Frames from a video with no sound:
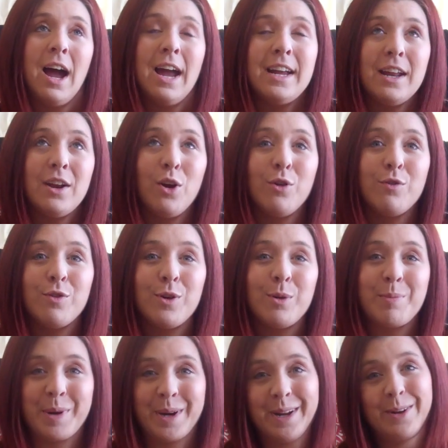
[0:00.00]
I get over
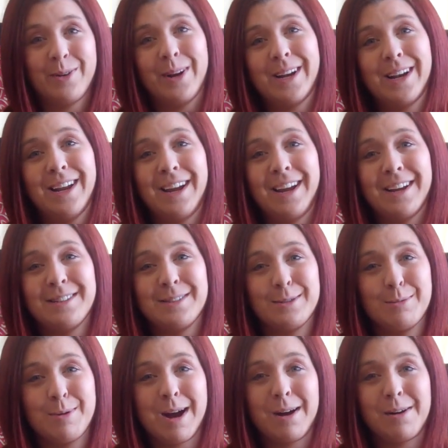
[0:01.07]
it pretty quickly
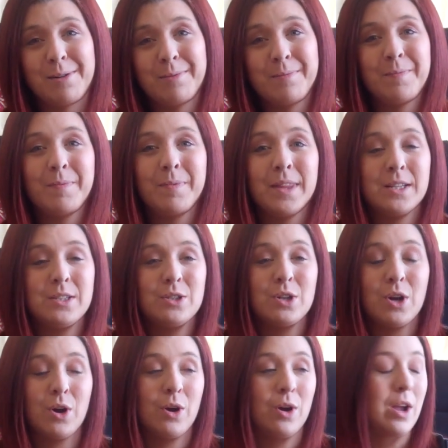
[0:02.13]
as well.
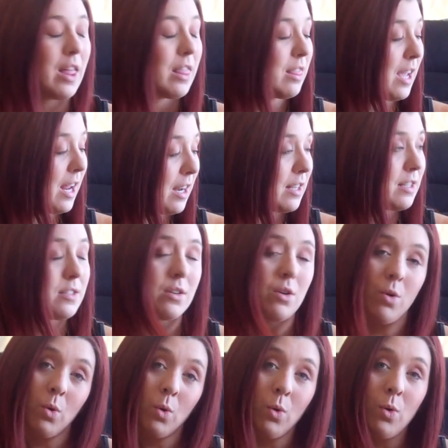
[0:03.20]
So that is
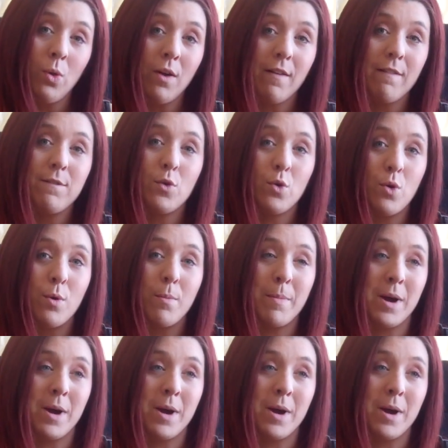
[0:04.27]
all for